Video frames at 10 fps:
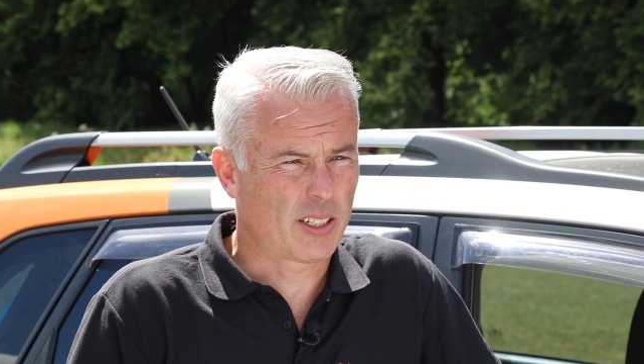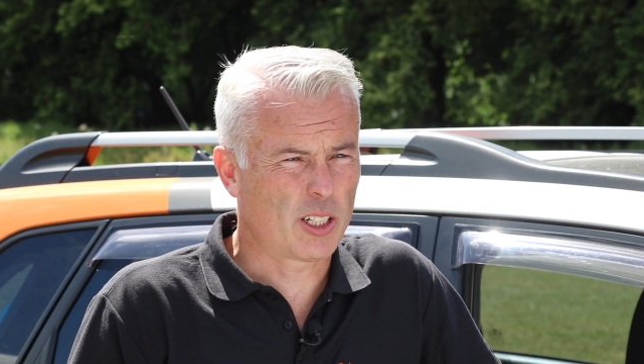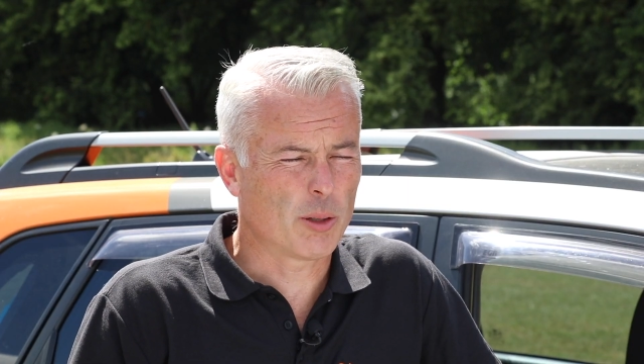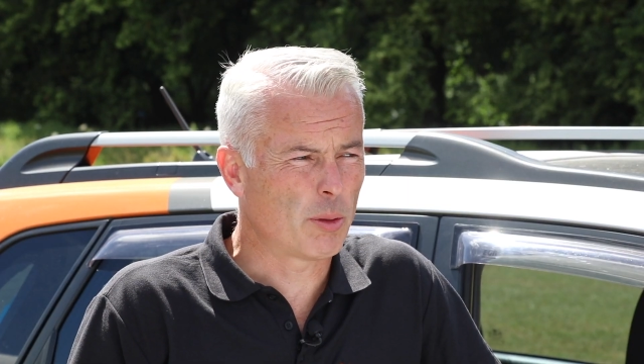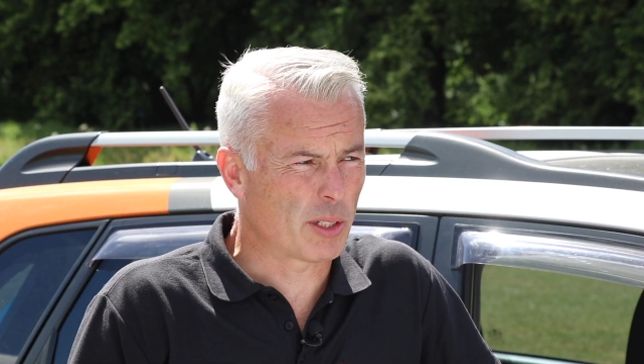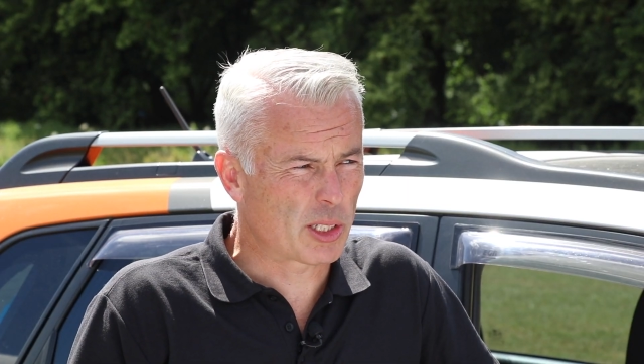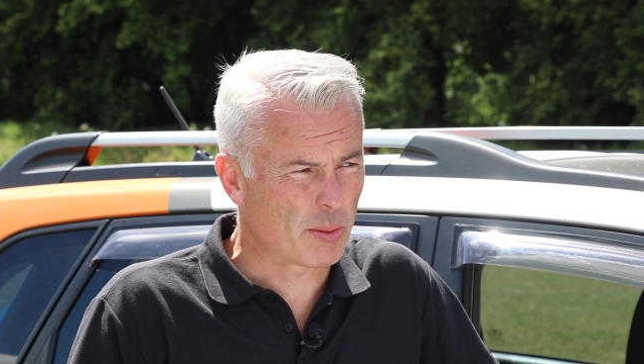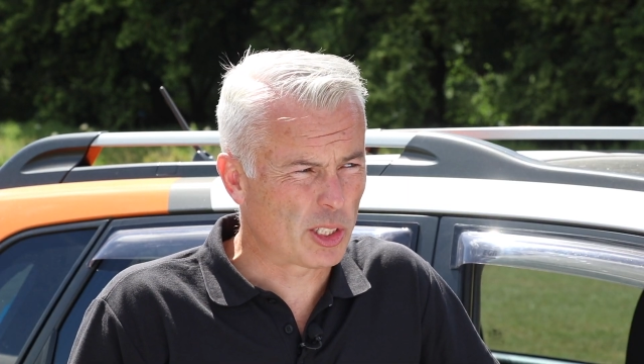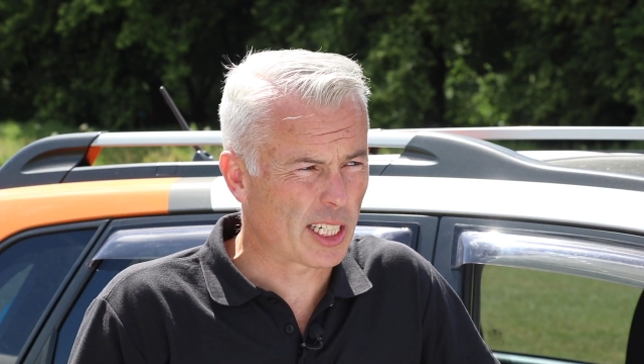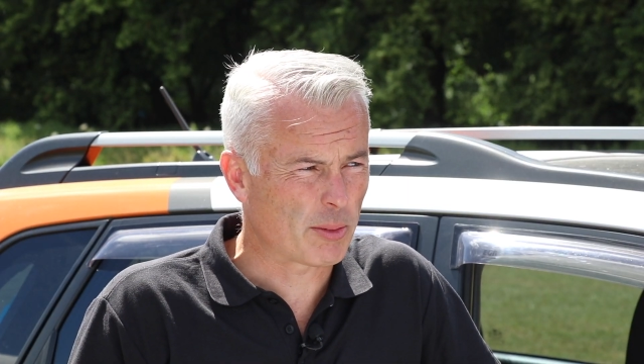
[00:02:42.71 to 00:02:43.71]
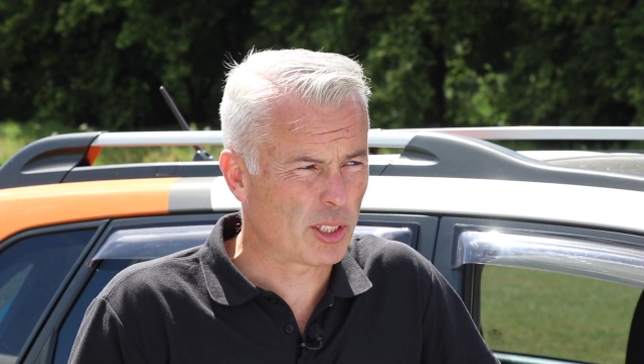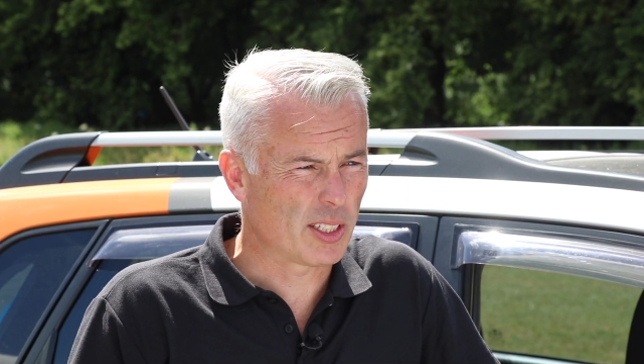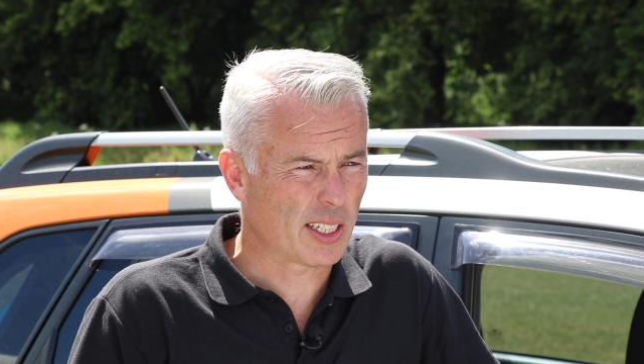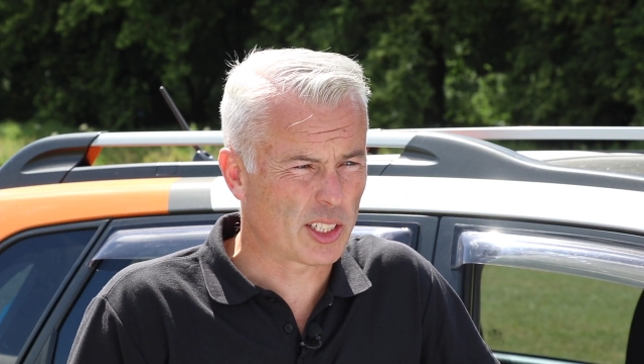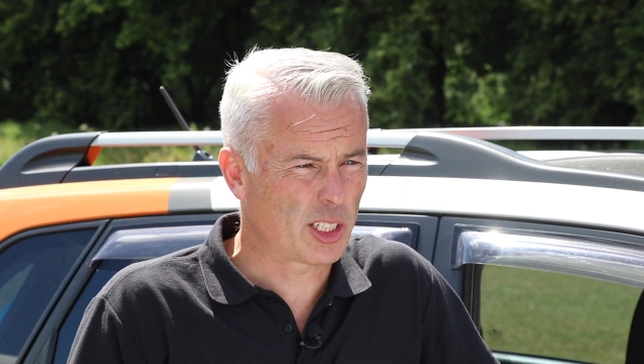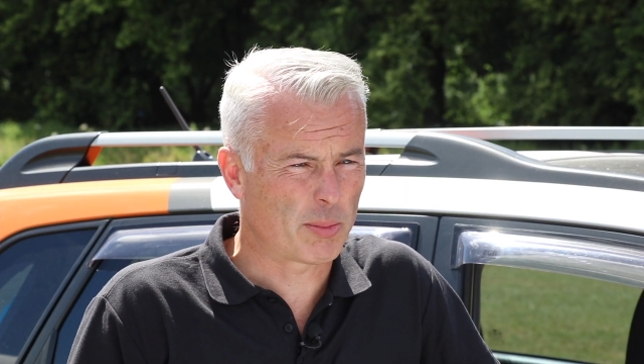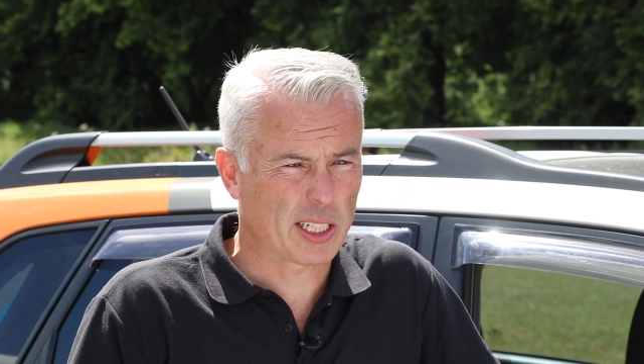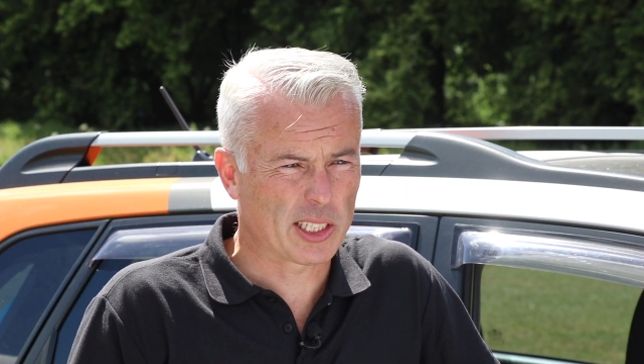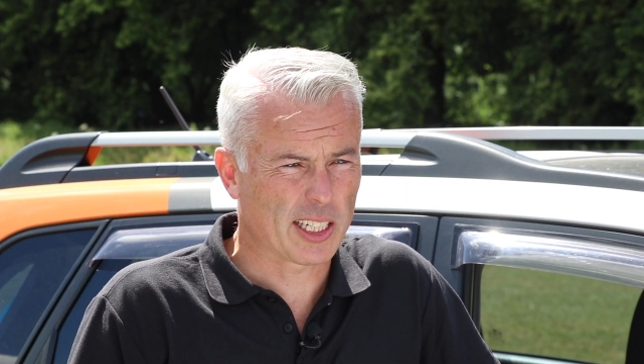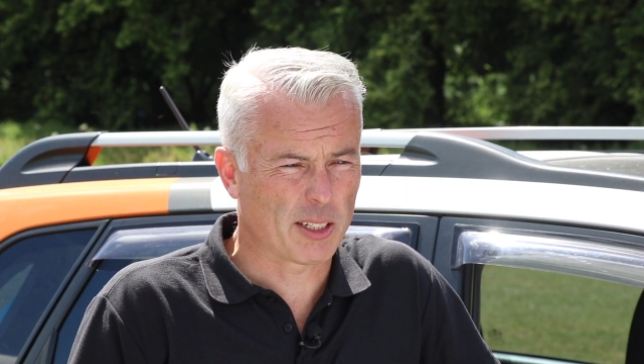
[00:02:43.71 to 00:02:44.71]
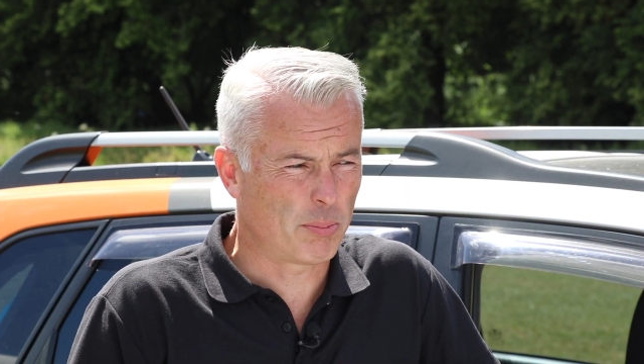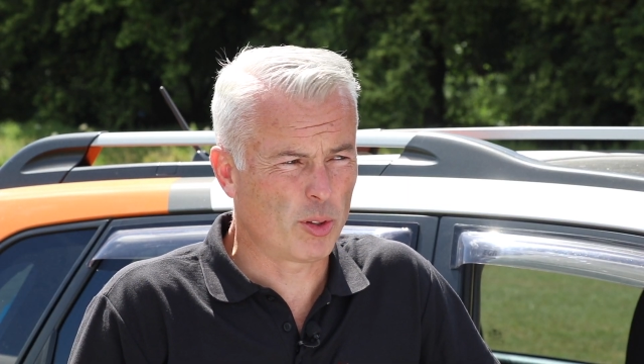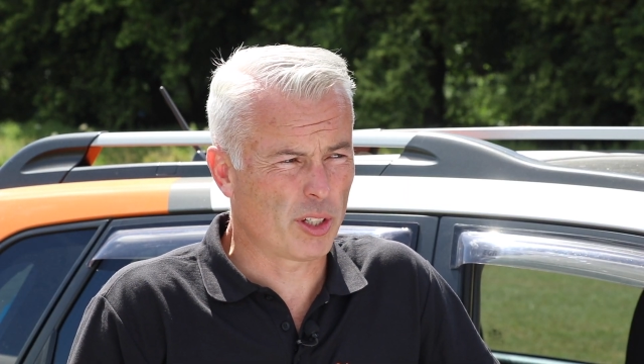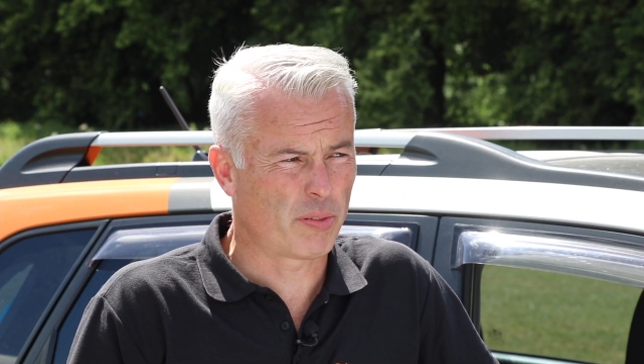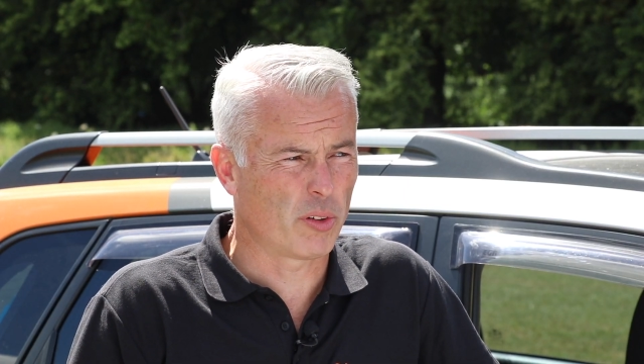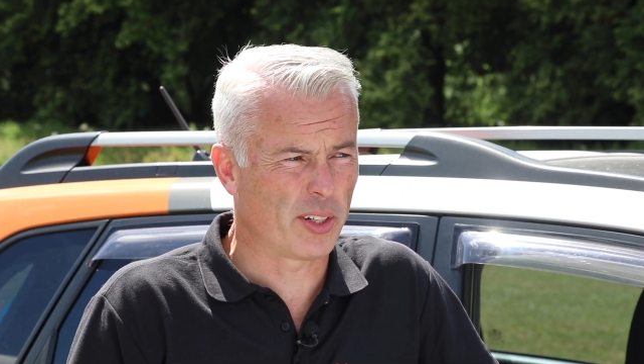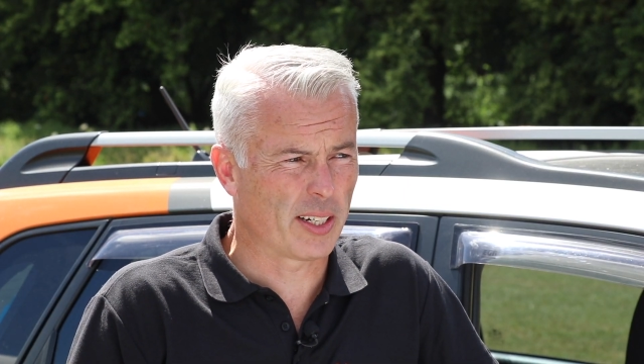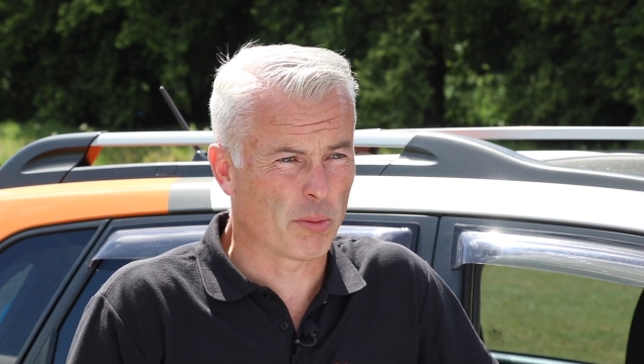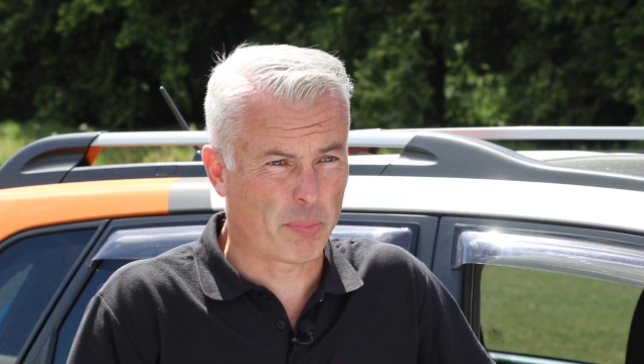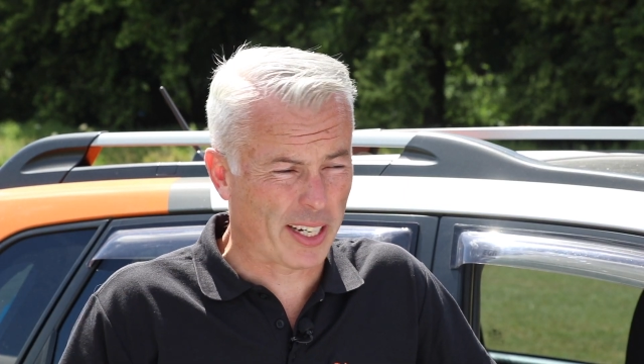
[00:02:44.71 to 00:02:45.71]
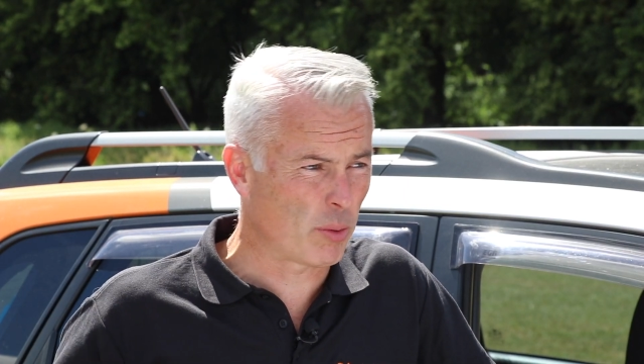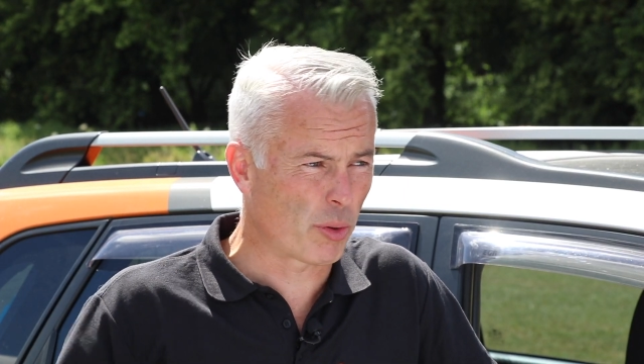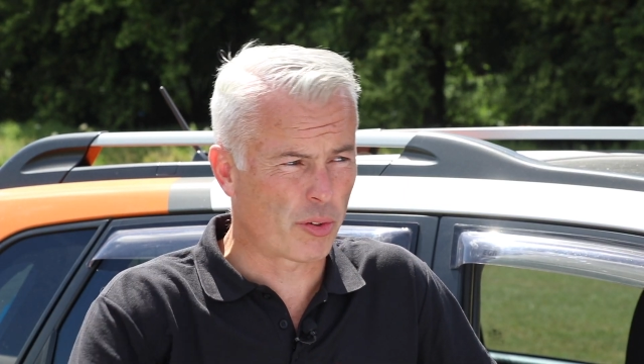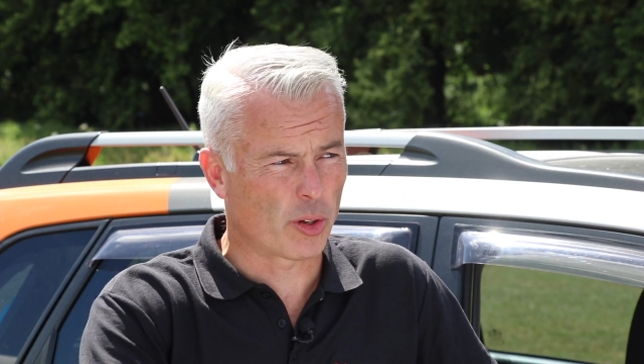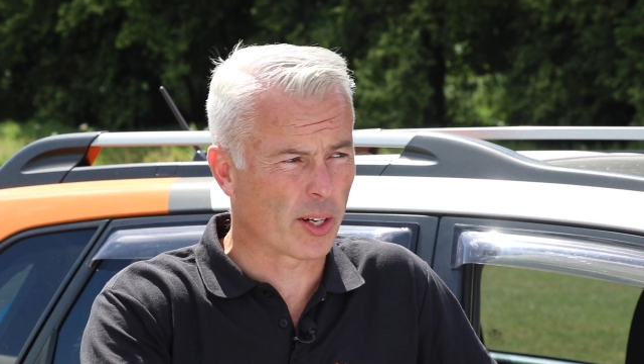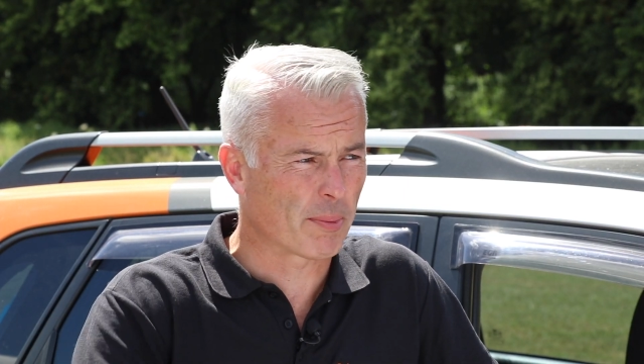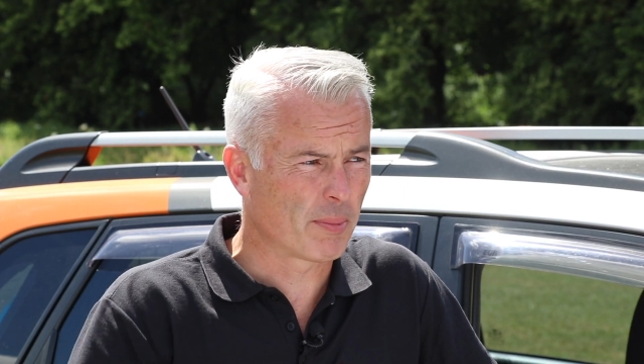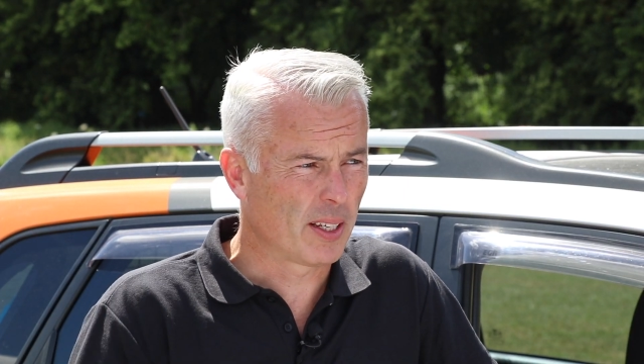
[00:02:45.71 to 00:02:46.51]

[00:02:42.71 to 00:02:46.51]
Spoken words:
common misconception is to basically put your foot down and power through it.